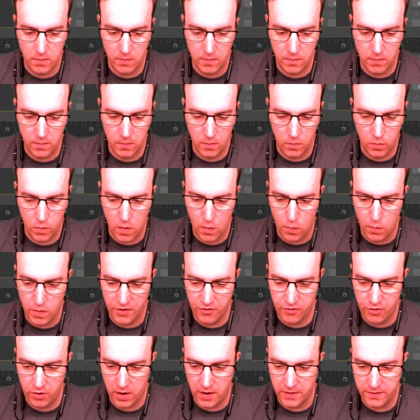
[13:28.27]
need to
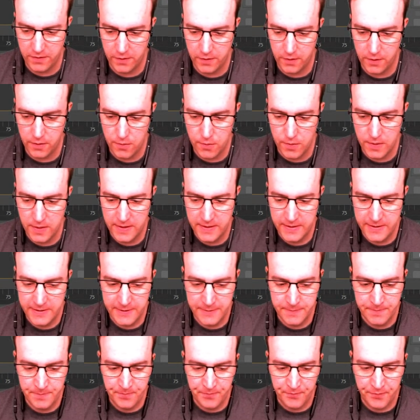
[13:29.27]
create some
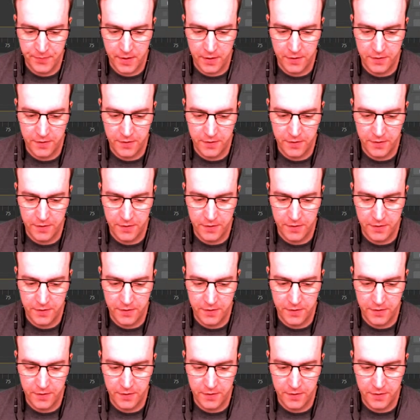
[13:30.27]
triangular